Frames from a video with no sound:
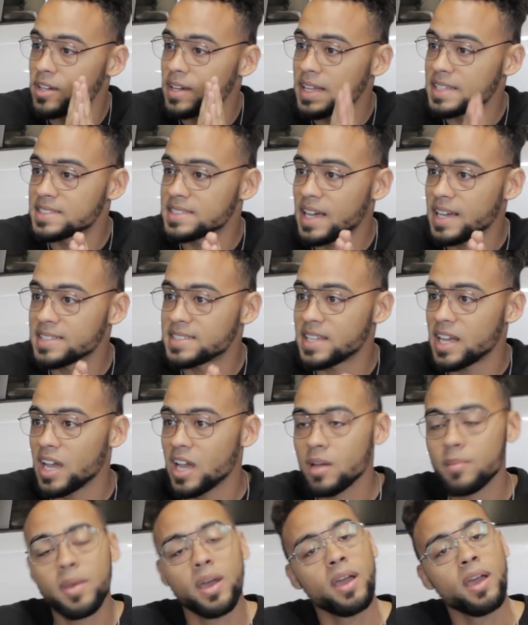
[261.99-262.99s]
it gets
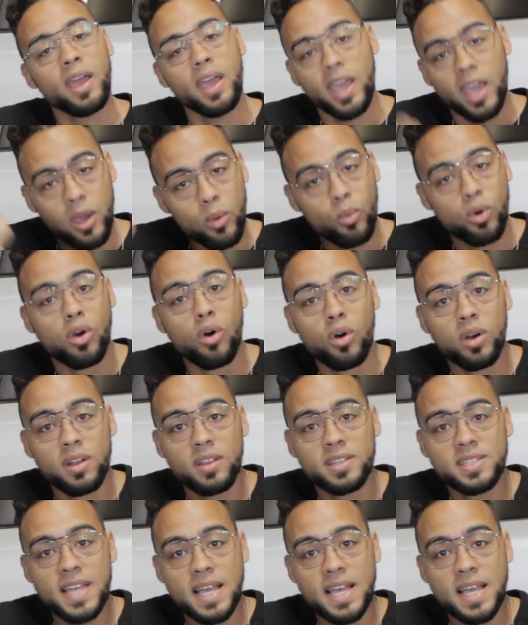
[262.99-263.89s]
nighttime and we'll go into the